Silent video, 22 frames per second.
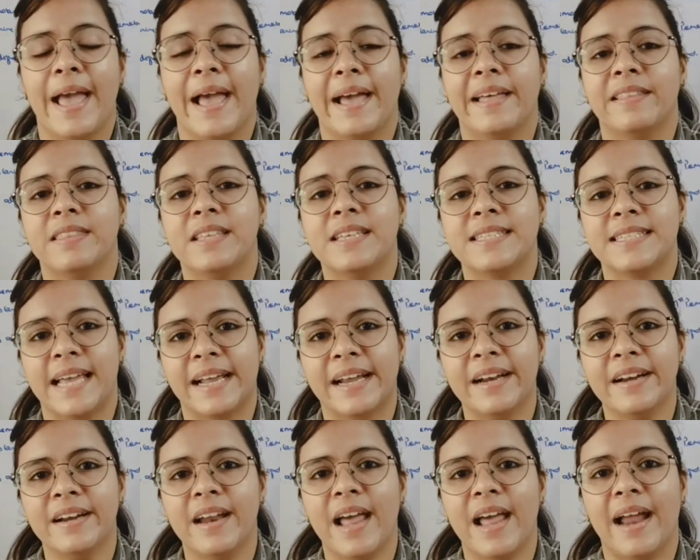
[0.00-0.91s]
And the
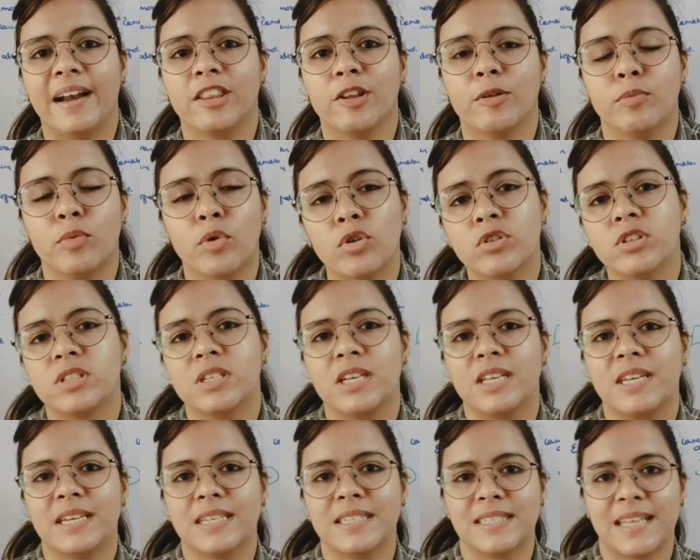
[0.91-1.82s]
second and the most
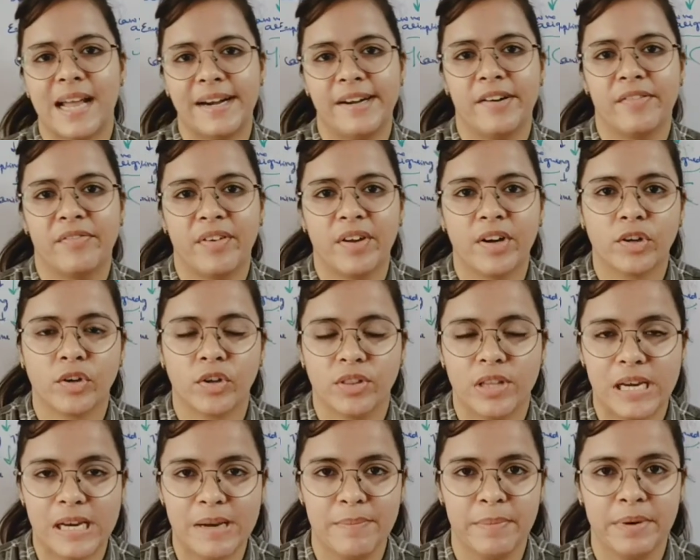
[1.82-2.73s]
serious side effect
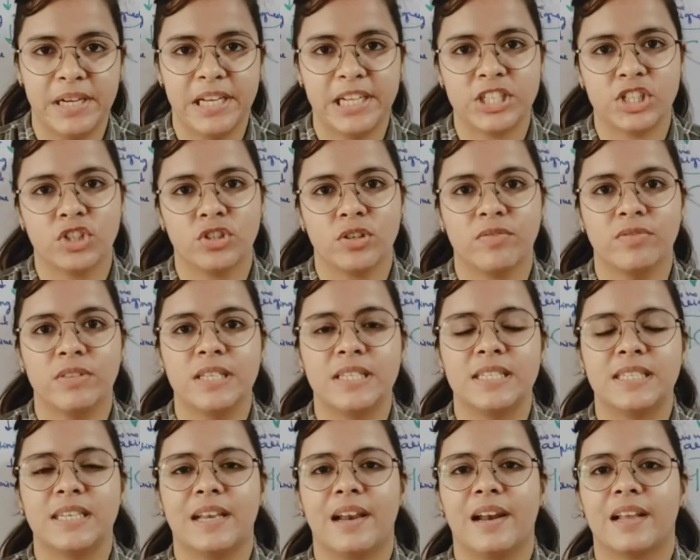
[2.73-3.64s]
or the limitation of the
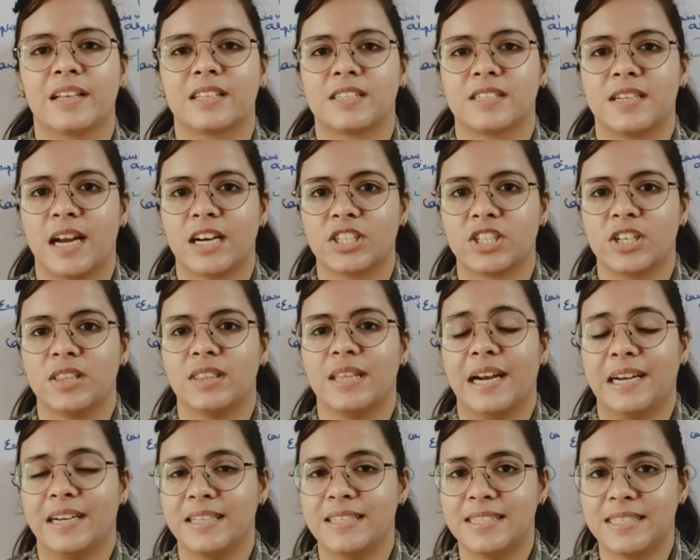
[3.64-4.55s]
serial extraction
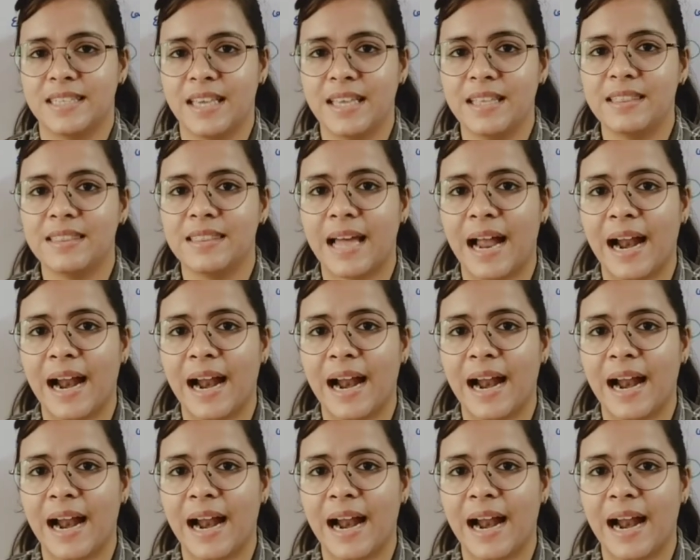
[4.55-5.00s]
that is seen,